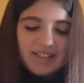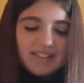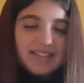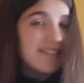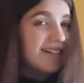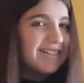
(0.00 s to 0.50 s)

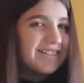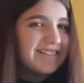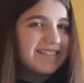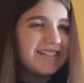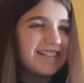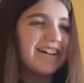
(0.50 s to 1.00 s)
So
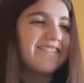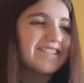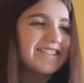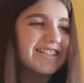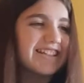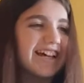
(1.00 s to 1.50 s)
that
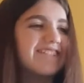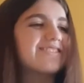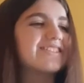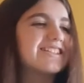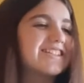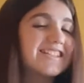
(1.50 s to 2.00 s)
was
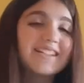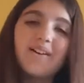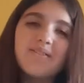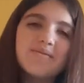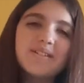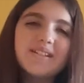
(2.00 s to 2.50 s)
Edward's
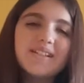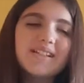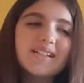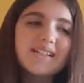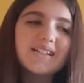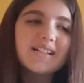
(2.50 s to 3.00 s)
government.
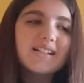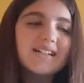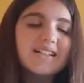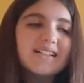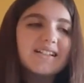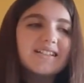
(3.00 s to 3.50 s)

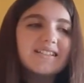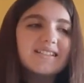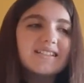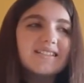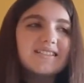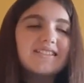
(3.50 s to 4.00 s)

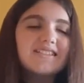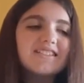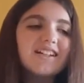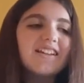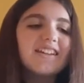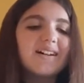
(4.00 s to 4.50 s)
There's
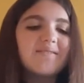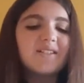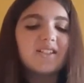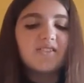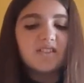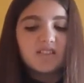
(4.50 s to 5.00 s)
not that much
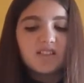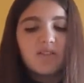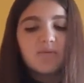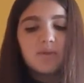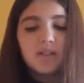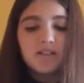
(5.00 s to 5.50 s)
of a
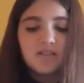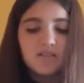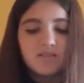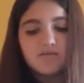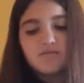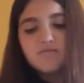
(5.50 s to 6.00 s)

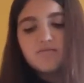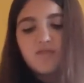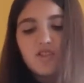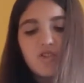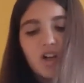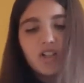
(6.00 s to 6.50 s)
governmental
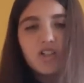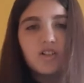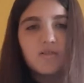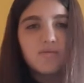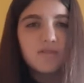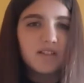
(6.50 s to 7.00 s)

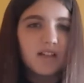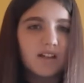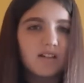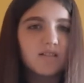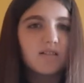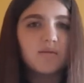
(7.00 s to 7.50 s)
structure per
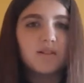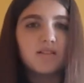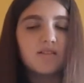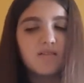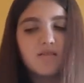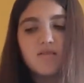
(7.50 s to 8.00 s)
se. I mean,
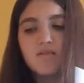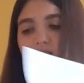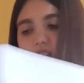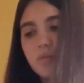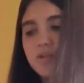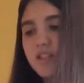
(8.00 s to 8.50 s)
it's
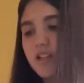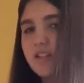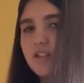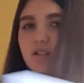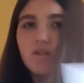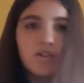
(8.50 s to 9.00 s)
Somerset, the
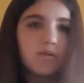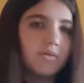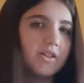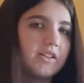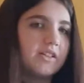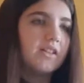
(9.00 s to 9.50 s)

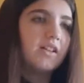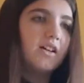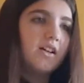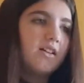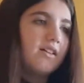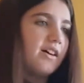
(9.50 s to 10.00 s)
Northumberland,
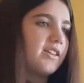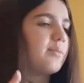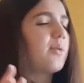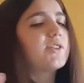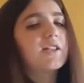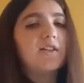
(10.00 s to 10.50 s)
and the
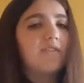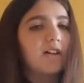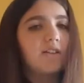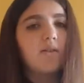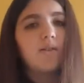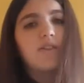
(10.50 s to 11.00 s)
most
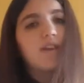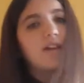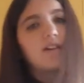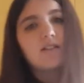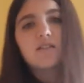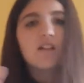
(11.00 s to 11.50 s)
significant thing
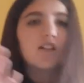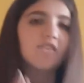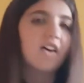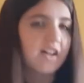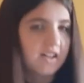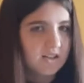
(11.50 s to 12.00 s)
is the
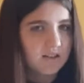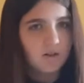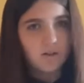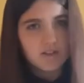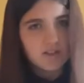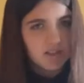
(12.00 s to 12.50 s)
device and
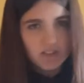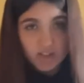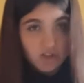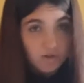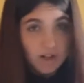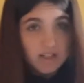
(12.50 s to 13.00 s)
all the
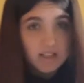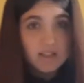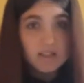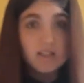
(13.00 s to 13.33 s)
succession crisis.